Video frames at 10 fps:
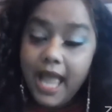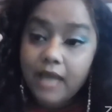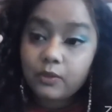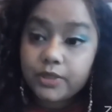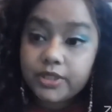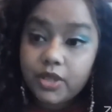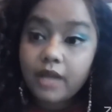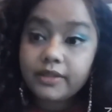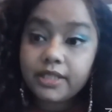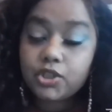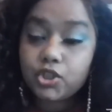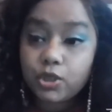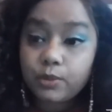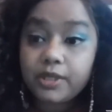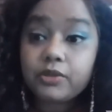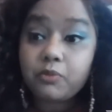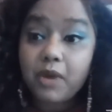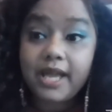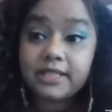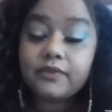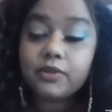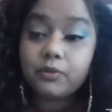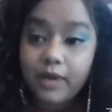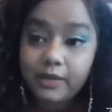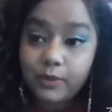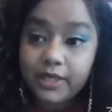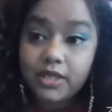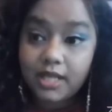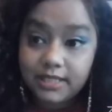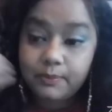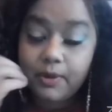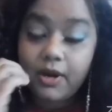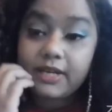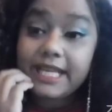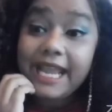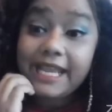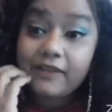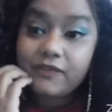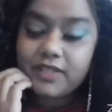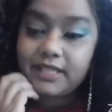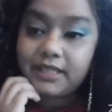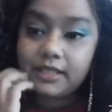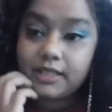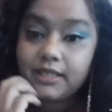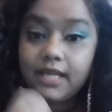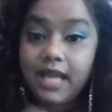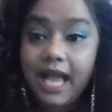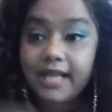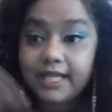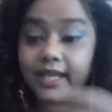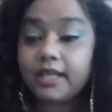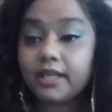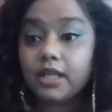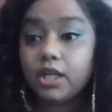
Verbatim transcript: and we saw that in Germany, the rise of the right-wing Nazi party, AFD. Again,